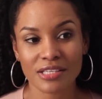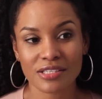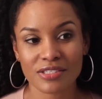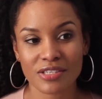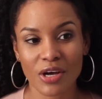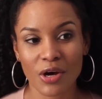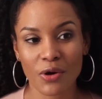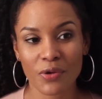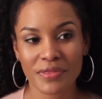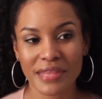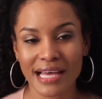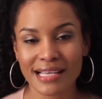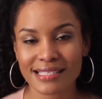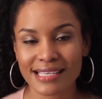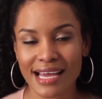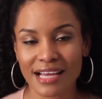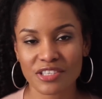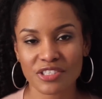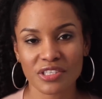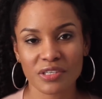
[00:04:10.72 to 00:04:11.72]
So that's
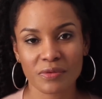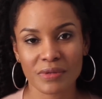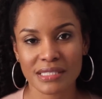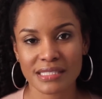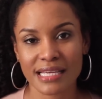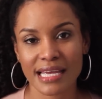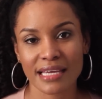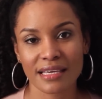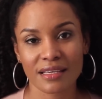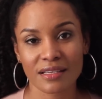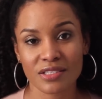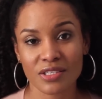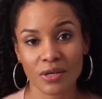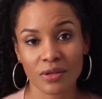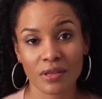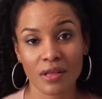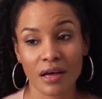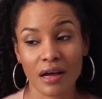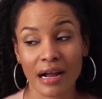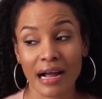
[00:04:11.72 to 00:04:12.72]
actually what's taking so
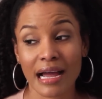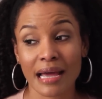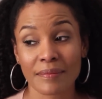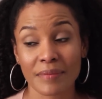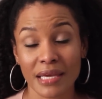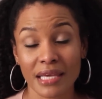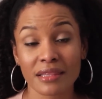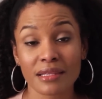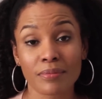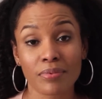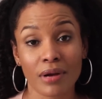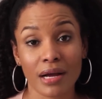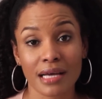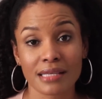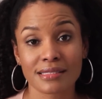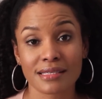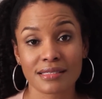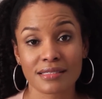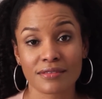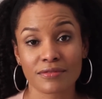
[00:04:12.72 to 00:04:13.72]
long. I'm in the
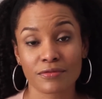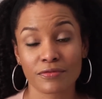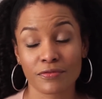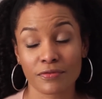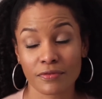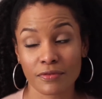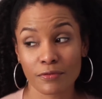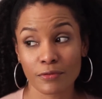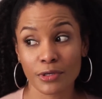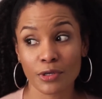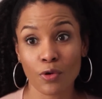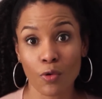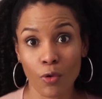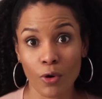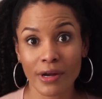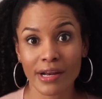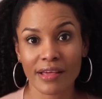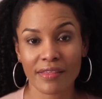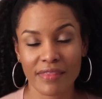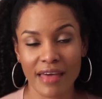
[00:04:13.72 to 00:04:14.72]
process of
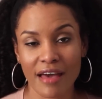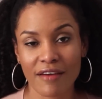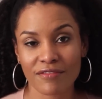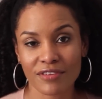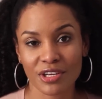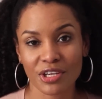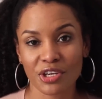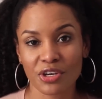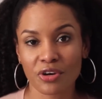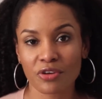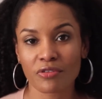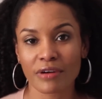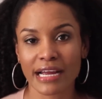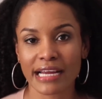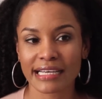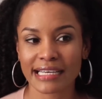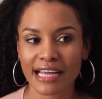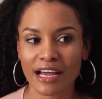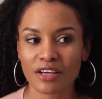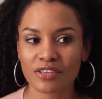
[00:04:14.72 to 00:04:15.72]
recording that video
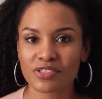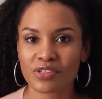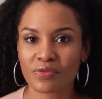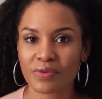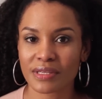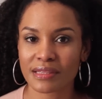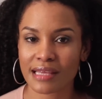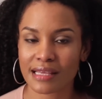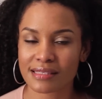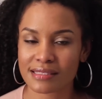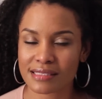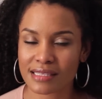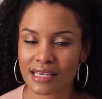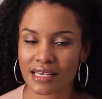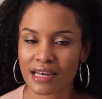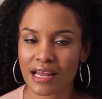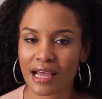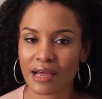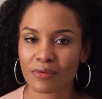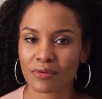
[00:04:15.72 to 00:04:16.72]
right now. So when that's
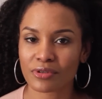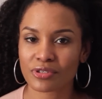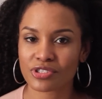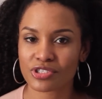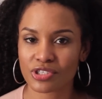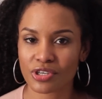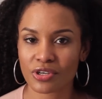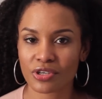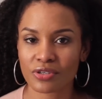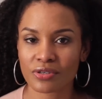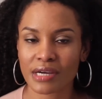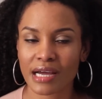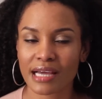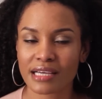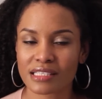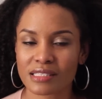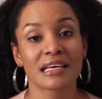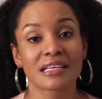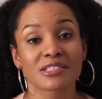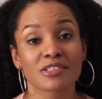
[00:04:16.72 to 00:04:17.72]
done, I will show you
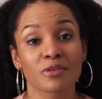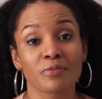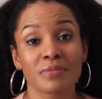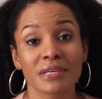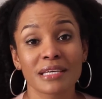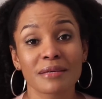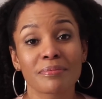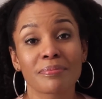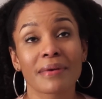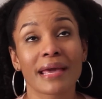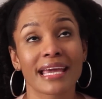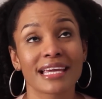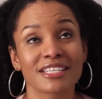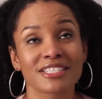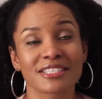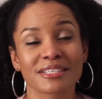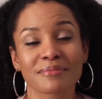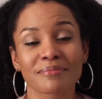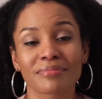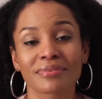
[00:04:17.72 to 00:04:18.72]
guys. So be
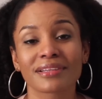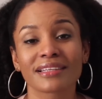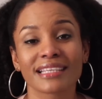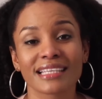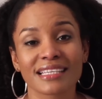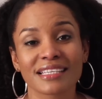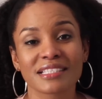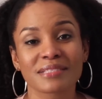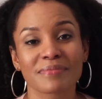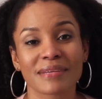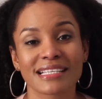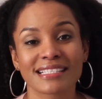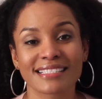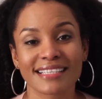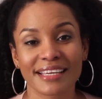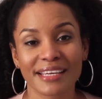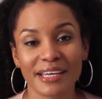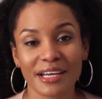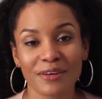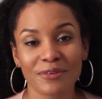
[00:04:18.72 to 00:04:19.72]
patient, please. My
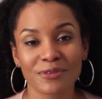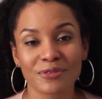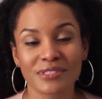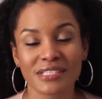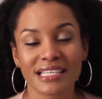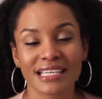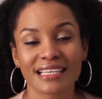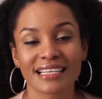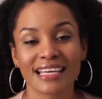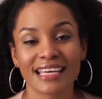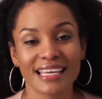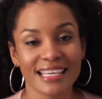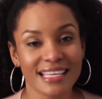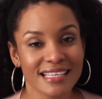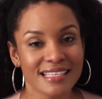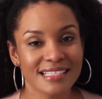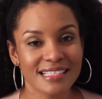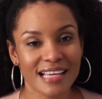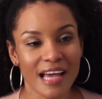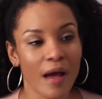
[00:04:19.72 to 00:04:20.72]
skincare routine
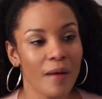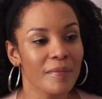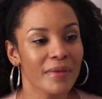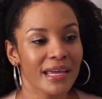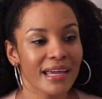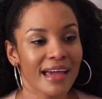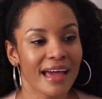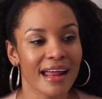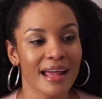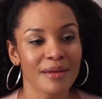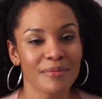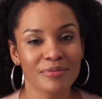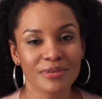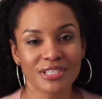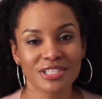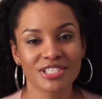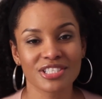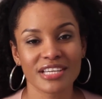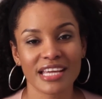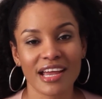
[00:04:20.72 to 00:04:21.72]
is coming. I
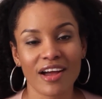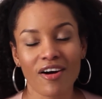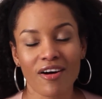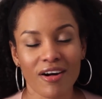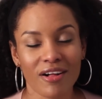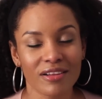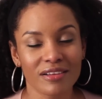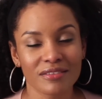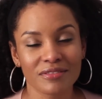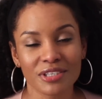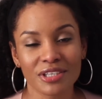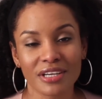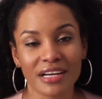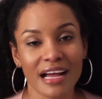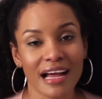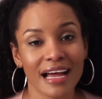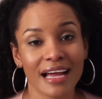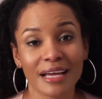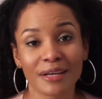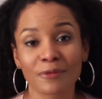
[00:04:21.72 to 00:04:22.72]
appreciate all of your
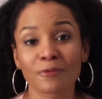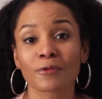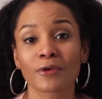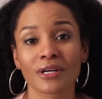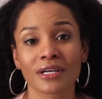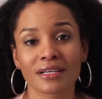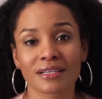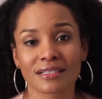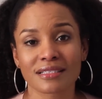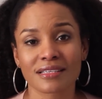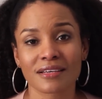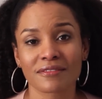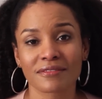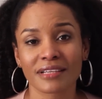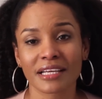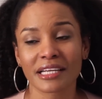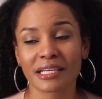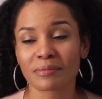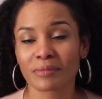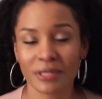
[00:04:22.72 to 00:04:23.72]
kind words of
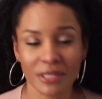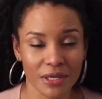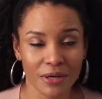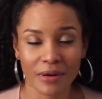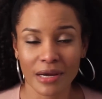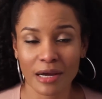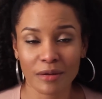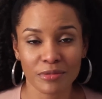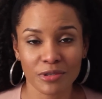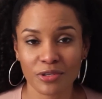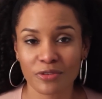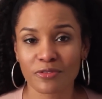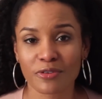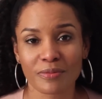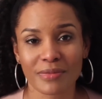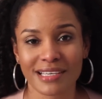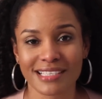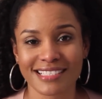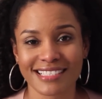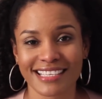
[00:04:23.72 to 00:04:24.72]
letting me know how beautiful
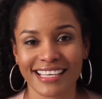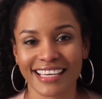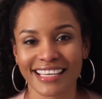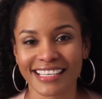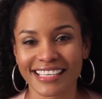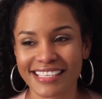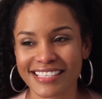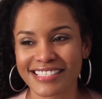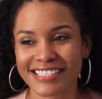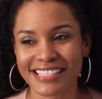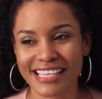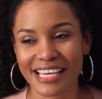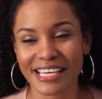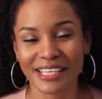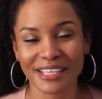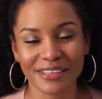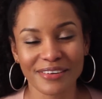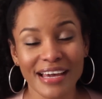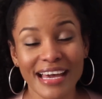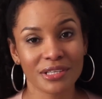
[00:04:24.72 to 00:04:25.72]
my skin is. Thank
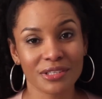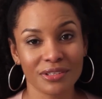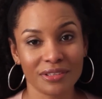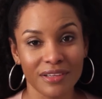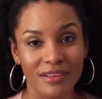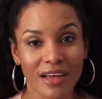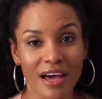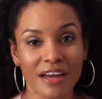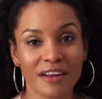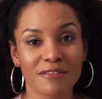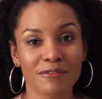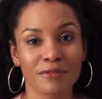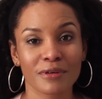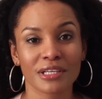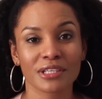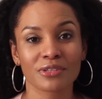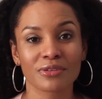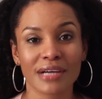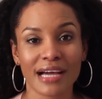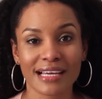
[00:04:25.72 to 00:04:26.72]
you. a lot of
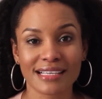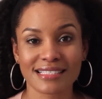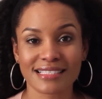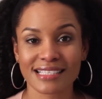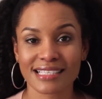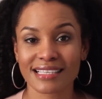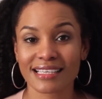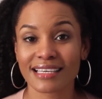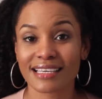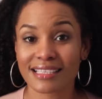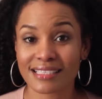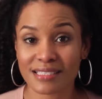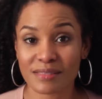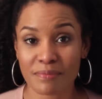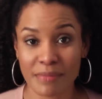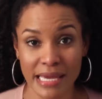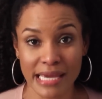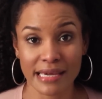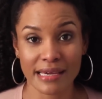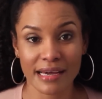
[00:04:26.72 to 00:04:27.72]
what you guys see is
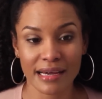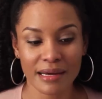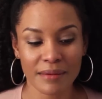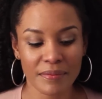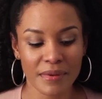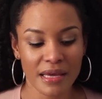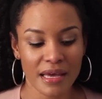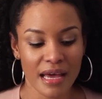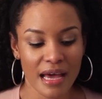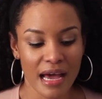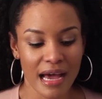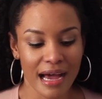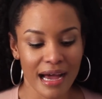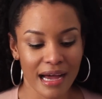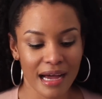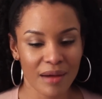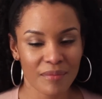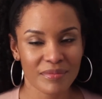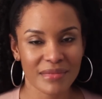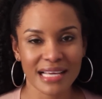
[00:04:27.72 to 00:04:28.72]
makeup.
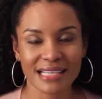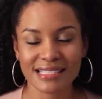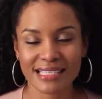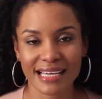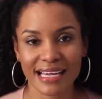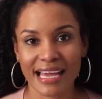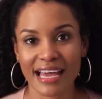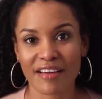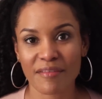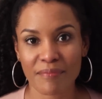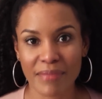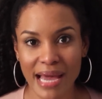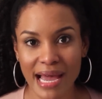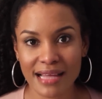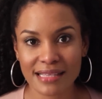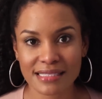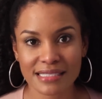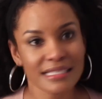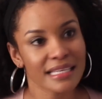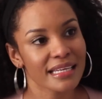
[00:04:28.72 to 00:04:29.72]
I'm um, not saying I have
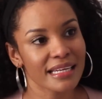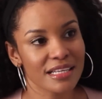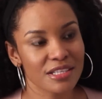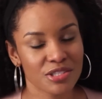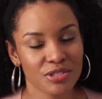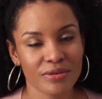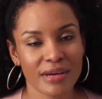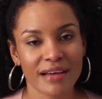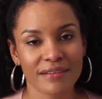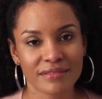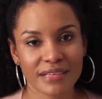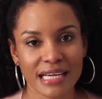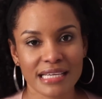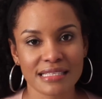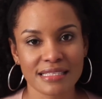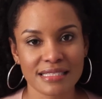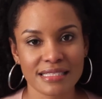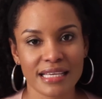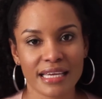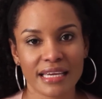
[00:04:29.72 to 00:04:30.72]
bad skin. I do have
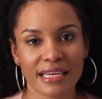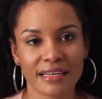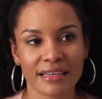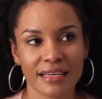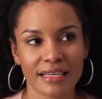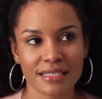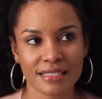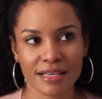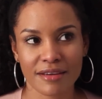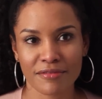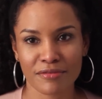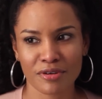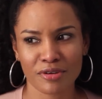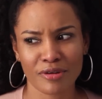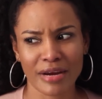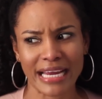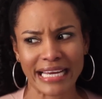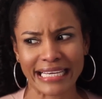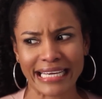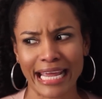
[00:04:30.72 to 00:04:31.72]
nice skin, except for
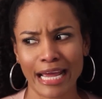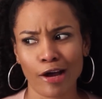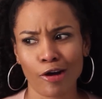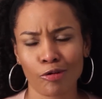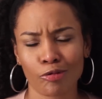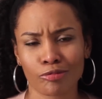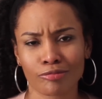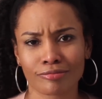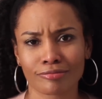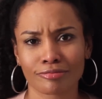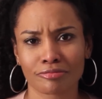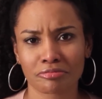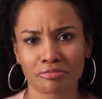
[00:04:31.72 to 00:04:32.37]
right now.